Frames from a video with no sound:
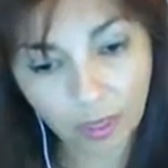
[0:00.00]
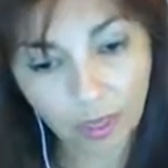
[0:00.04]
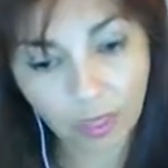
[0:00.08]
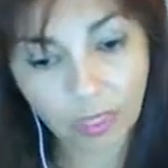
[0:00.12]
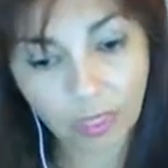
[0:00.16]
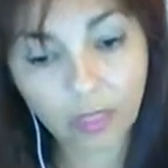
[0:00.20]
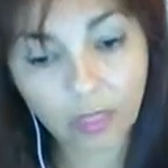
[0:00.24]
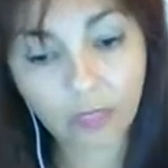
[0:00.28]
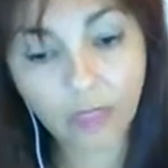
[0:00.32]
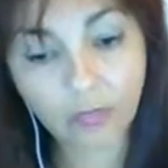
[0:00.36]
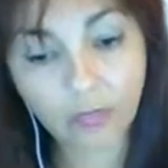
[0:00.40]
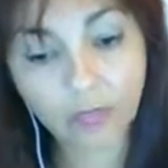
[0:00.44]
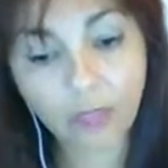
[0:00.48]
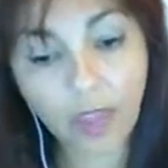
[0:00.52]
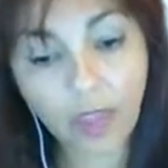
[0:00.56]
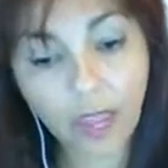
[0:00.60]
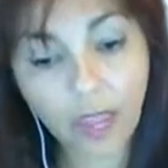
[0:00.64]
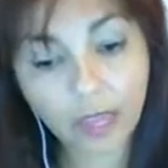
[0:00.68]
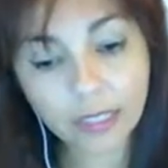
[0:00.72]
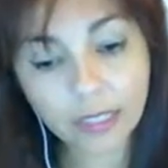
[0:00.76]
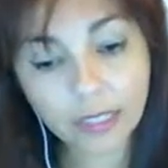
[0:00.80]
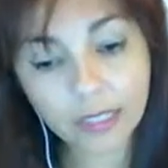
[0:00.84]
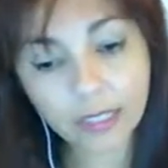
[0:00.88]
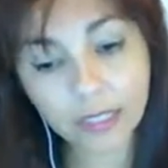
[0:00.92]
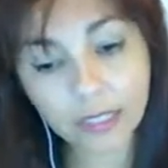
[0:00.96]
The
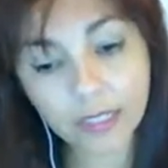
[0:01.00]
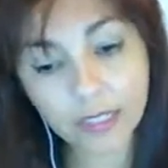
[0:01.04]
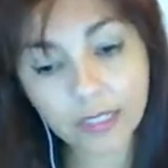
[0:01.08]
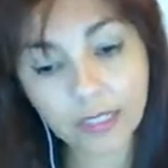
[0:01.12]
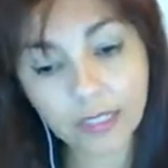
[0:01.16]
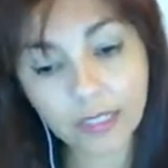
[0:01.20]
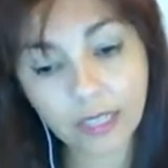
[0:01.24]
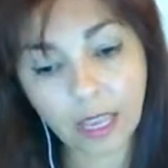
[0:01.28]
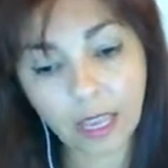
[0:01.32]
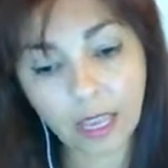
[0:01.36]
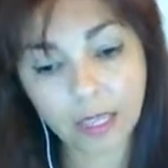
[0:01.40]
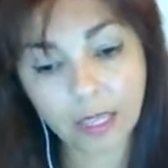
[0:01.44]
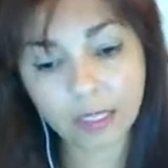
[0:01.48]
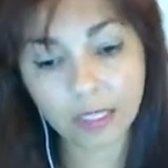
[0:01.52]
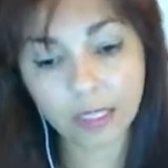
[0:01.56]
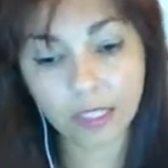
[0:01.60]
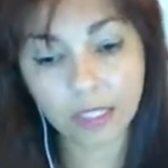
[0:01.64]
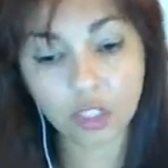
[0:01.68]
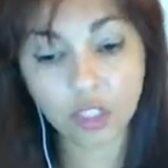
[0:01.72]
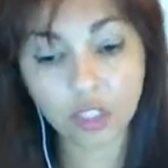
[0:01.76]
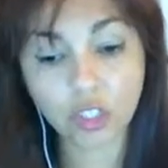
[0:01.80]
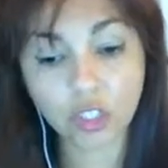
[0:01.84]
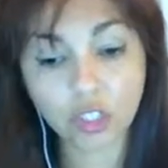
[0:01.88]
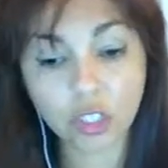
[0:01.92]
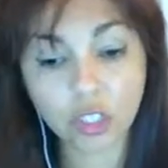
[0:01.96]
fact is that
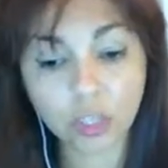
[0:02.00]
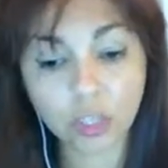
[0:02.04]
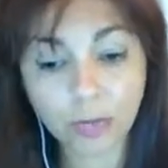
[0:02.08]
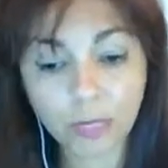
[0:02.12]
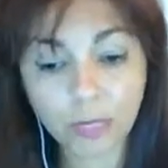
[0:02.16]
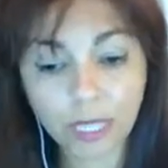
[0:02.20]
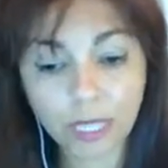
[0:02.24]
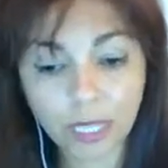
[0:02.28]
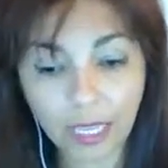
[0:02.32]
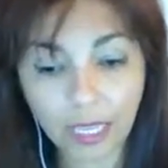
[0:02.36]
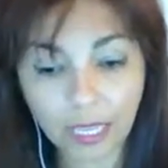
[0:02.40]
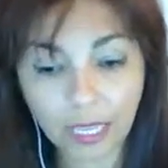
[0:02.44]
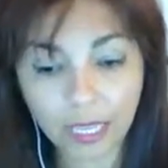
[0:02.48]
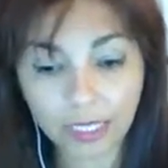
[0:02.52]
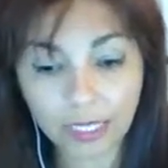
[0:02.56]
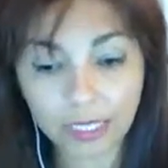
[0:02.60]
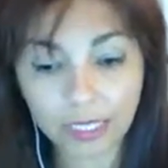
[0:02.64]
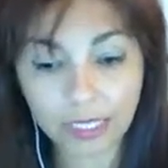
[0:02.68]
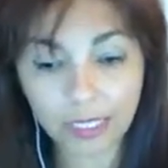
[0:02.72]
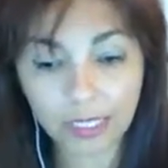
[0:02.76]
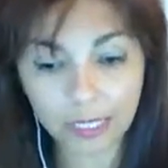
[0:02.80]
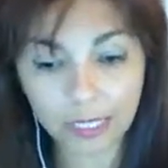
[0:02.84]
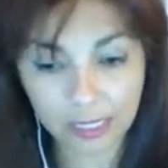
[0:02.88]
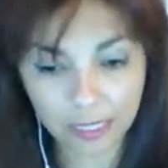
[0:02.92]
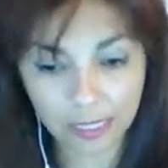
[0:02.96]

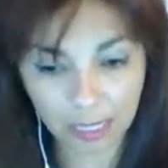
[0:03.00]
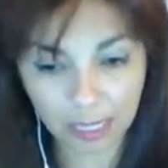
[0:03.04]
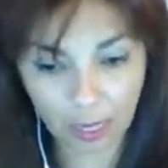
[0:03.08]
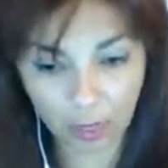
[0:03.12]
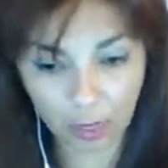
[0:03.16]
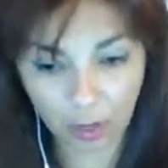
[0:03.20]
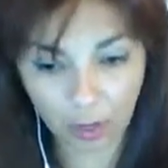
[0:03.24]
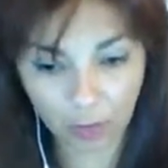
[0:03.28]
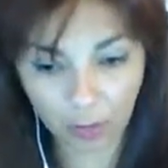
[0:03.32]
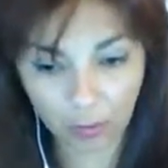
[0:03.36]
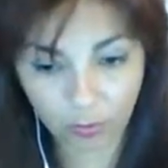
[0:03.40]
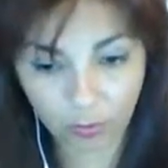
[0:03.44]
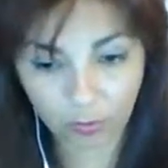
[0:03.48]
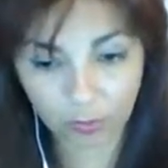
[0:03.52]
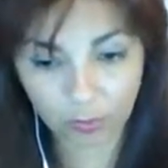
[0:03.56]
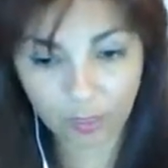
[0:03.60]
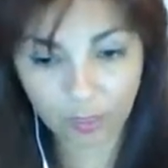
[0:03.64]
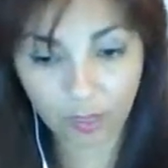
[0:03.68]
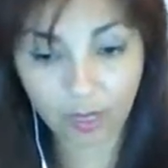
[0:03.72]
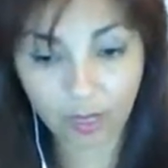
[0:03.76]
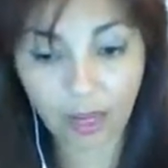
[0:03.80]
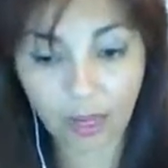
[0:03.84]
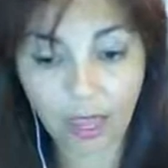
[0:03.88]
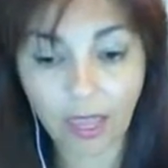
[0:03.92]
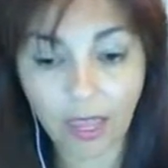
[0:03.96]
germinating cells,
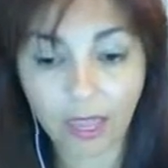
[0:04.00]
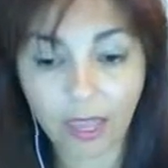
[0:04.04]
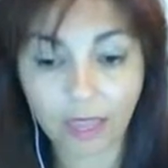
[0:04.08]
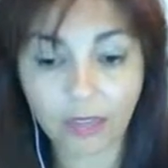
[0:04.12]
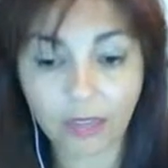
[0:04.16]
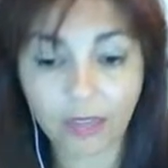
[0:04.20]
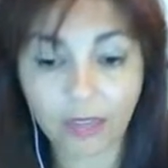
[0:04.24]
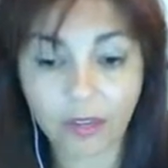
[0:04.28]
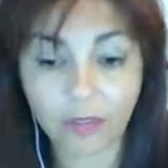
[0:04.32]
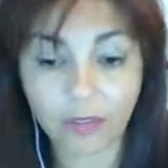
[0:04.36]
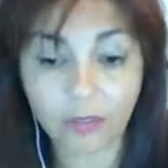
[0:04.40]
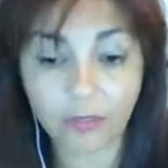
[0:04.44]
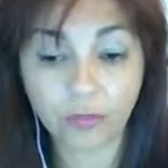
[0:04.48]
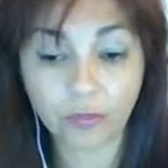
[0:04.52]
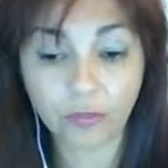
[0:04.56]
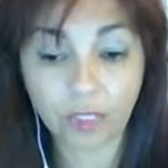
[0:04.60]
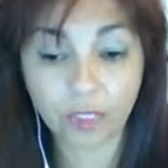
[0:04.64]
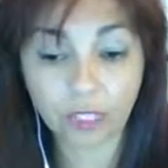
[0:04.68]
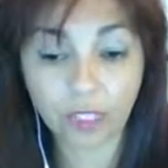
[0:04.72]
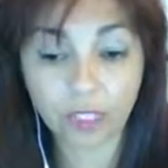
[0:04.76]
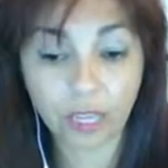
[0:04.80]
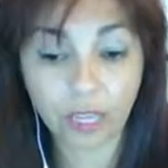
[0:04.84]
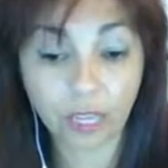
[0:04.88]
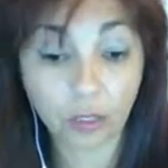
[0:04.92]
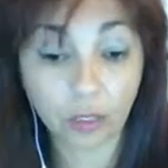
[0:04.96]
like
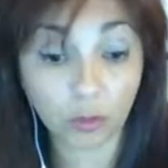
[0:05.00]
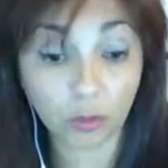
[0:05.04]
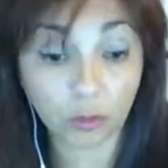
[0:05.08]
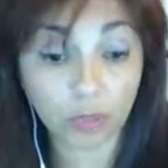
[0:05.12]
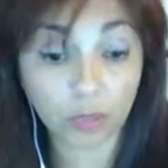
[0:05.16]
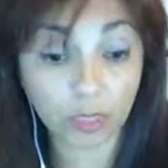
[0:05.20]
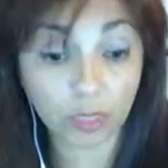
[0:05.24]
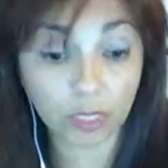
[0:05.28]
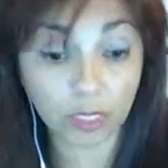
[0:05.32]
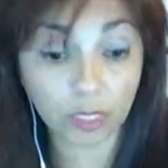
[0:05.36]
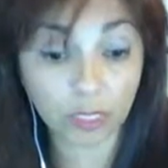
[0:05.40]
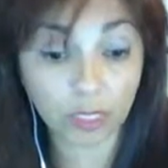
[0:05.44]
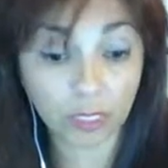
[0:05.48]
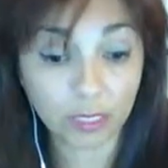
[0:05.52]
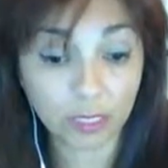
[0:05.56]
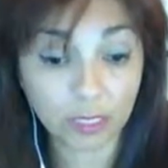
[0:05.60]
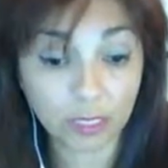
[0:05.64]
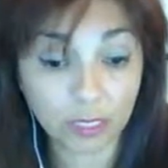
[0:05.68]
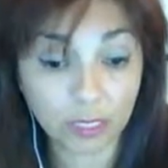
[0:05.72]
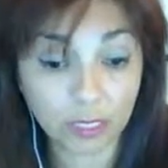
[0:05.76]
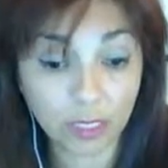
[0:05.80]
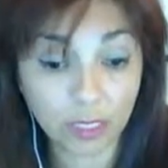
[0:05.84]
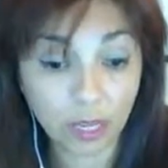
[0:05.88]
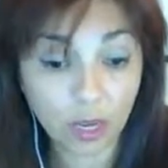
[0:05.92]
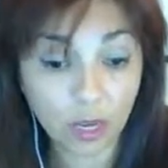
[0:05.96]
fertile
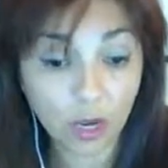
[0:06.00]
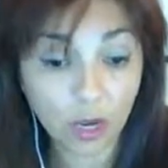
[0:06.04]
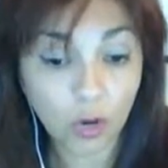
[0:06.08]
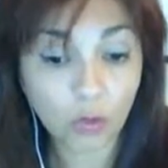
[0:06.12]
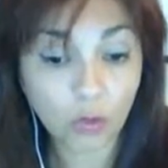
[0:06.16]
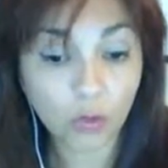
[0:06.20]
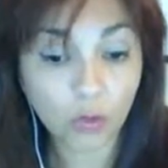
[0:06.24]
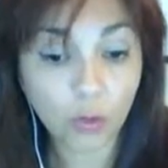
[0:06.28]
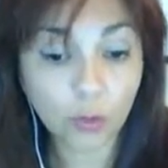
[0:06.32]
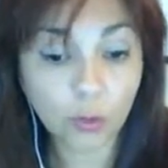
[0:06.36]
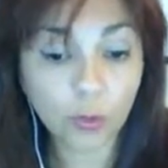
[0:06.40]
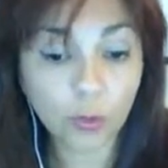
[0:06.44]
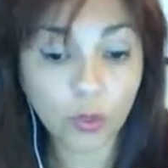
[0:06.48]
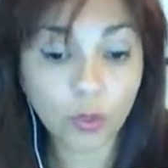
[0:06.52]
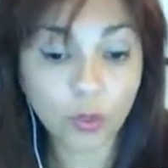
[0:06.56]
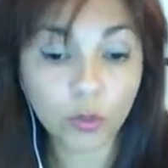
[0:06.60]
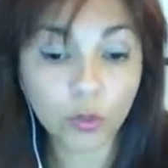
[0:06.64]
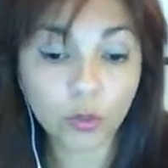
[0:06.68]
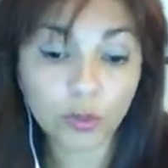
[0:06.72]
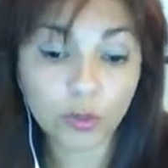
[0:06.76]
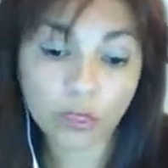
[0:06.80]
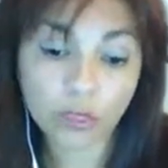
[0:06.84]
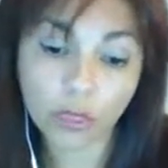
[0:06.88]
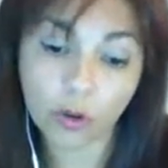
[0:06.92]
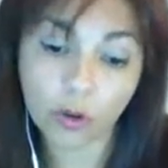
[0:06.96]
seeds,
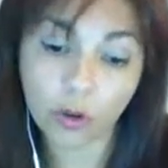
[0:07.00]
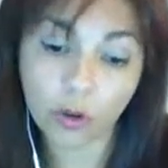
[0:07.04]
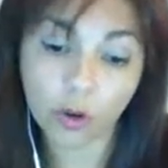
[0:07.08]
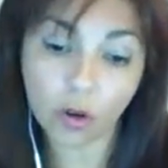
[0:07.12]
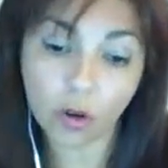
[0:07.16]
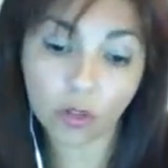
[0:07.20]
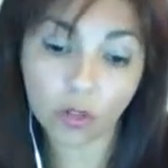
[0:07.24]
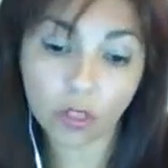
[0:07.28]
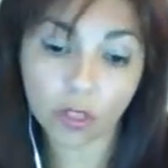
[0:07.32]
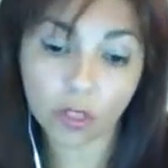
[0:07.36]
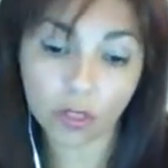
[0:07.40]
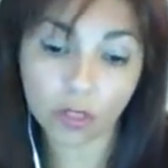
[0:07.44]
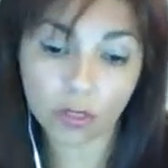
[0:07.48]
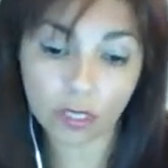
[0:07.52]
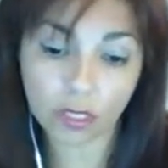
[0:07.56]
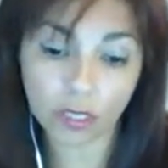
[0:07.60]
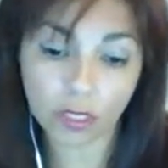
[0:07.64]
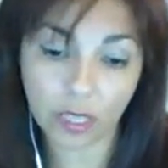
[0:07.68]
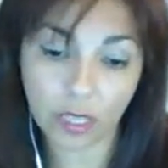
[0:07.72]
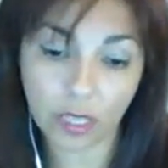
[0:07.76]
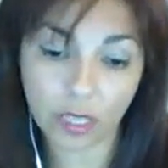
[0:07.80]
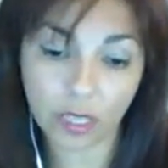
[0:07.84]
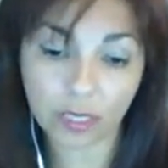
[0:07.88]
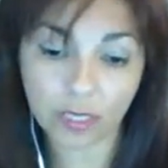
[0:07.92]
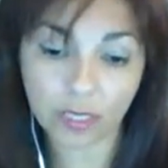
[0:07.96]
reproduce our
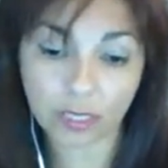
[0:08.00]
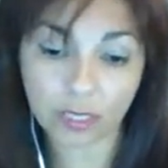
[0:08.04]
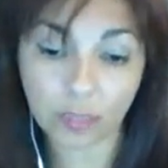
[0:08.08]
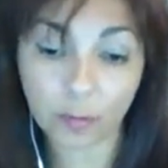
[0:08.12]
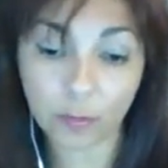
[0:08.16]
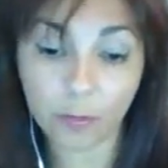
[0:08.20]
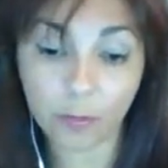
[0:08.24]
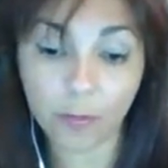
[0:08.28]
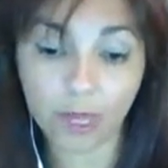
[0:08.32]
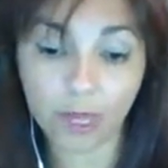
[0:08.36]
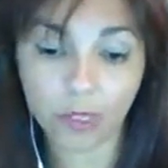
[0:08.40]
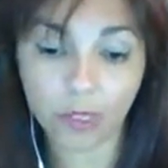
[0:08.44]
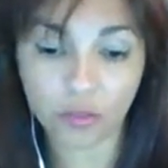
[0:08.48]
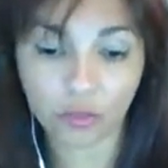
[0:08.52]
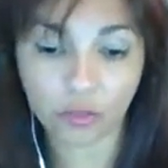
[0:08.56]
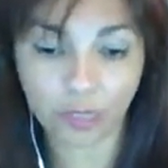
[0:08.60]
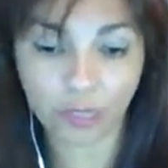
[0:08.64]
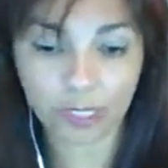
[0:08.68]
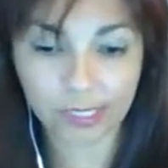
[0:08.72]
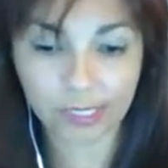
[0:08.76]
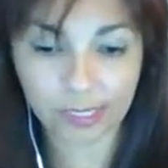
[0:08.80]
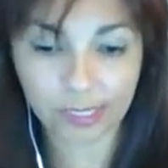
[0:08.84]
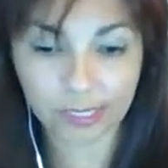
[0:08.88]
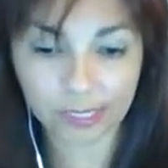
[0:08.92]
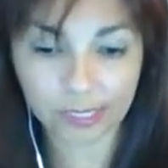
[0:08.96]
consciousness
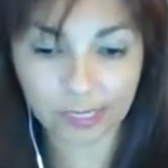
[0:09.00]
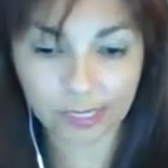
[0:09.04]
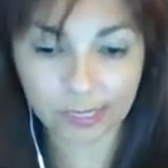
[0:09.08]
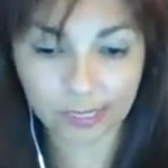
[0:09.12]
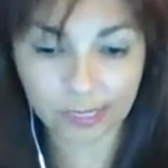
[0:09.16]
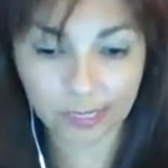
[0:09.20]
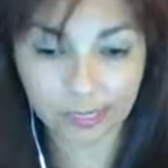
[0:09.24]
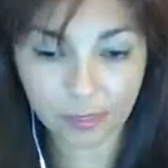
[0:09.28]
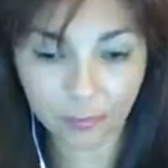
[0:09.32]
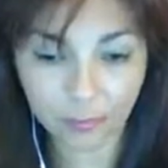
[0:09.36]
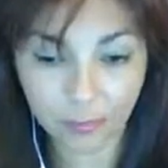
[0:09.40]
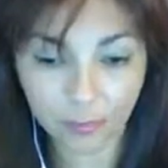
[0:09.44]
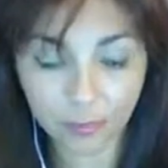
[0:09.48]
matrices